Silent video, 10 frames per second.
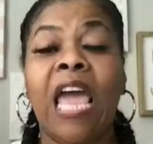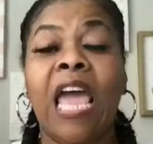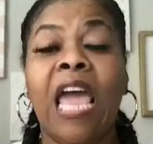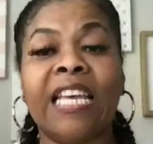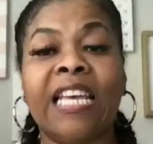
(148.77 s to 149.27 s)

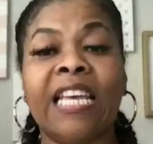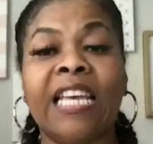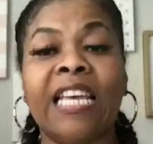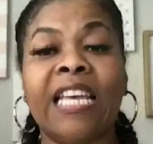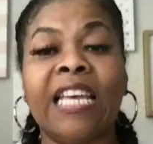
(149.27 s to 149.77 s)
free
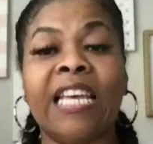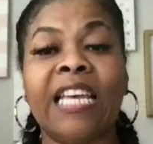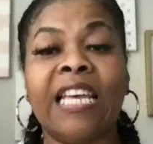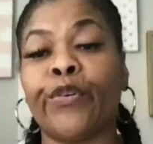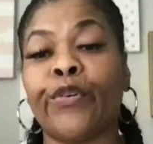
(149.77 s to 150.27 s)
to
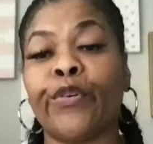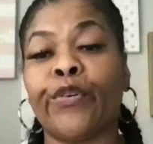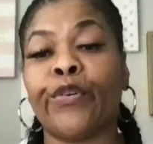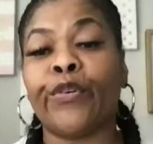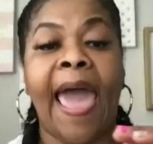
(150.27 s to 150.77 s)
ask
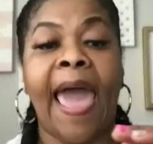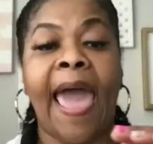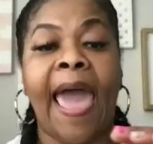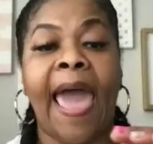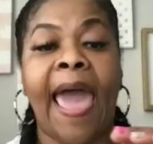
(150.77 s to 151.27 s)

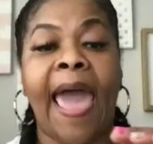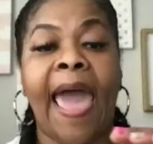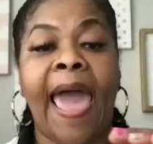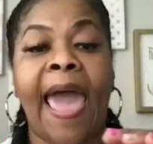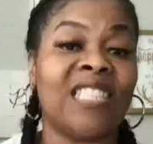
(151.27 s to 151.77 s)
questions in the
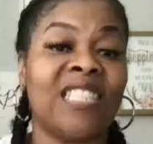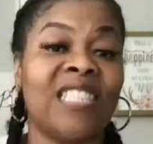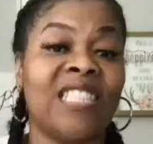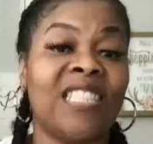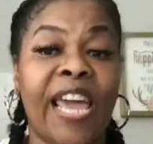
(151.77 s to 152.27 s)
chat,
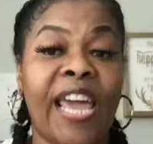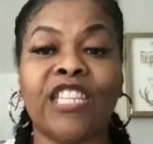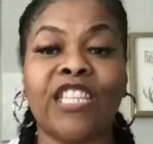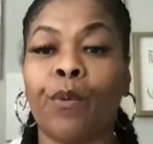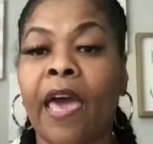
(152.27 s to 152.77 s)
so please
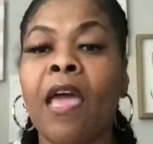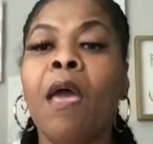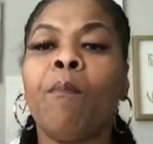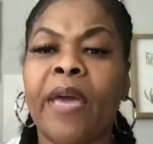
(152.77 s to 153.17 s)
do that.